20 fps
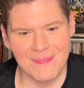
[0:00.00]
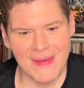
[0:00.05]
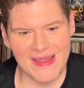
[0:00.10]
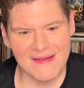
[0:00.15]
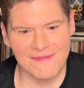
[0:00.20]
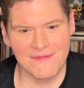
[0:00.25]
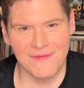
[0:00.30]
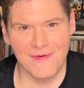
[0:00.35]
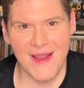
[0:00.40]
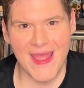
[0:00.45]
my
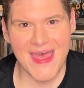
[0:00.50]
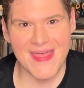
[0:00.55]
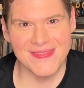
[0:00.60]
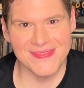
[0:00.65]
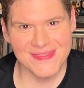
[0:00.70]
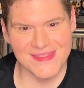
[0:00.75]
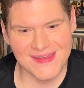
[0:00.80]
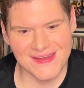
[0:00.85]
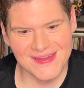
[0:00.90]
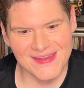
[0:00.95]

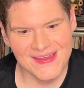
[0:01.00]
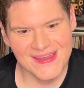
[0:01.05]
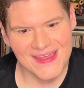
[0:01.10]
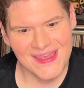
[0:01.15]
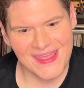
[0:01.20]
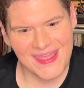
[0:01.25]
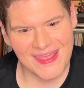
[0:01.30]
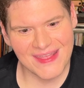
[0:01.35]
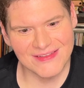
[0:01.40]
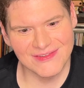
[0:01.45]
friend
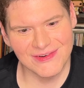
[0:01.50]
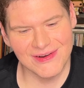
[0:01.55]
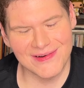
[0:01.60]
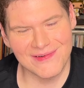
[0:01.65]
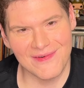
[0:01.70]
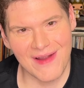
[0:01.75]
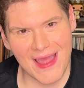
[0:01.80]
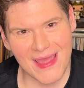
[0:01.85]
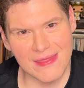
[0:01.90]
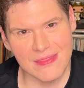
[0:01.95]
andrea
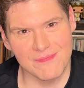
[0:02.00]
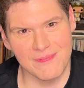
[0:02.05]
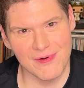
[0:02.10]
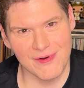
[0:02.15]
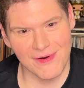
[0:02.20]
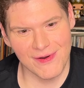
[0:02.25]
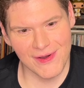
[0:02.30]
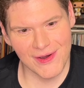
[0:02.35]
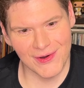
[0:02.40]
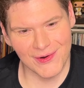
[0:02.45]

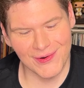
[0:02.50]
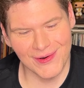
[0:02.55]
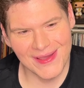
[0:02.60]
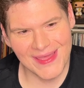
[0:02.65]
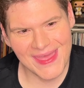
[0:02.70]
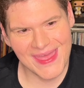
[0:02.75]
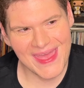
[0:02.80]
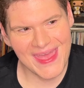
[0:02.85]
riseborough